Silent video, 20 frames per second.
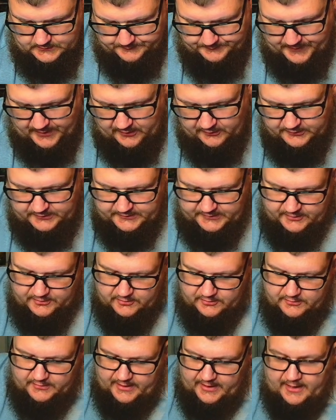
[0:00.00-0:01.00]
About a
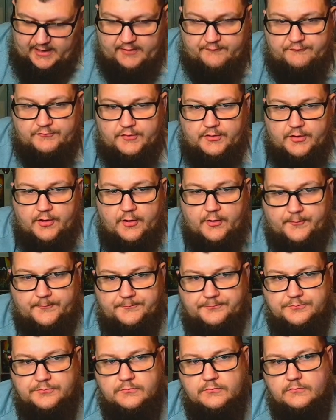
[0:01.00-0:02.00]
year and a half ago,
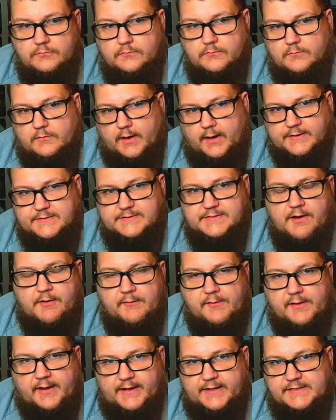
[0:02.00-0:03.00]
I,
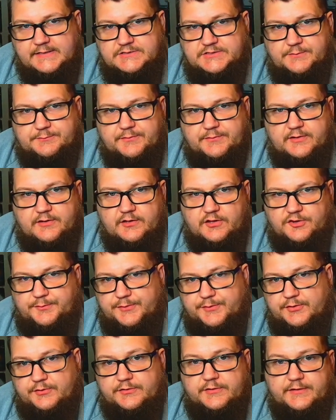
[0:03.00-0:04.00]
saw, I jumped in a
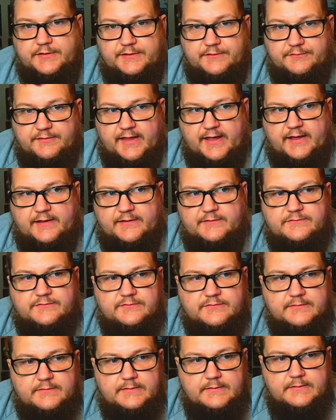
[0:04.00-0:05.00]
community that
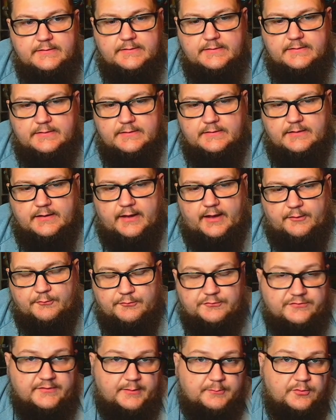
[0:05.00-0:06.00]
I
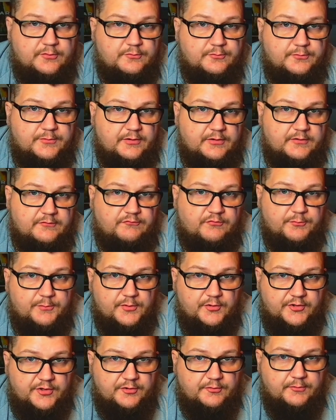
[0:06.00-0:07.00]
was never really
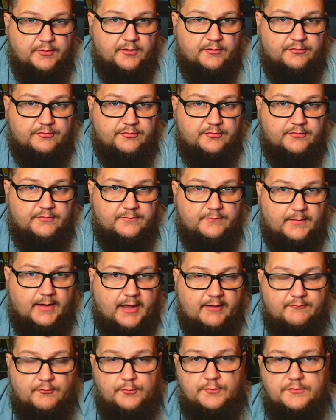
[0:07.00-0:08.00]
familiar with.
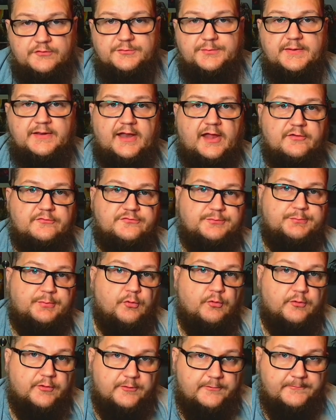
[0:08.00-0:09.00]
I've always been
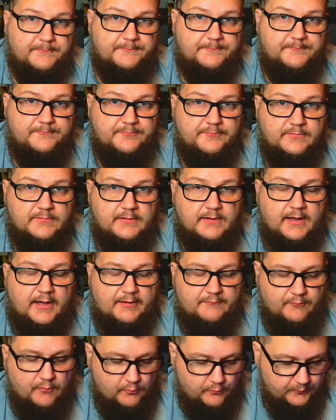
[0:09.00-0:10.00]
outspoken.
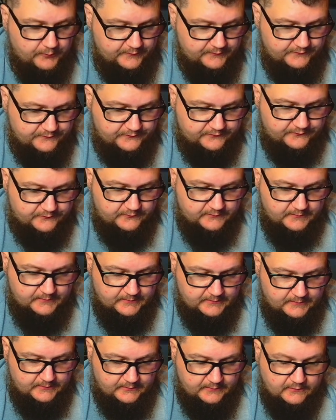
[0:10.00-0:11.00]
I've always
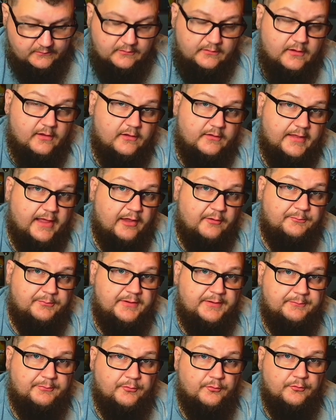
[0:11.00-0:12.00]
allowed
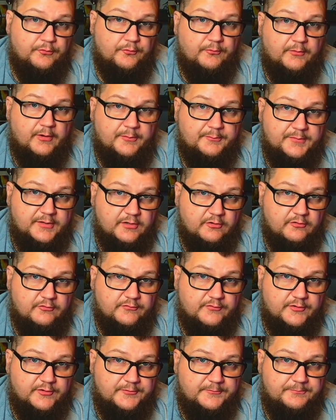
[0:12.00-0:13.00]
people to run me
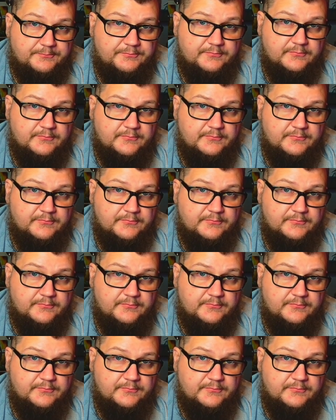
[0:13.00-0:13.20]
over.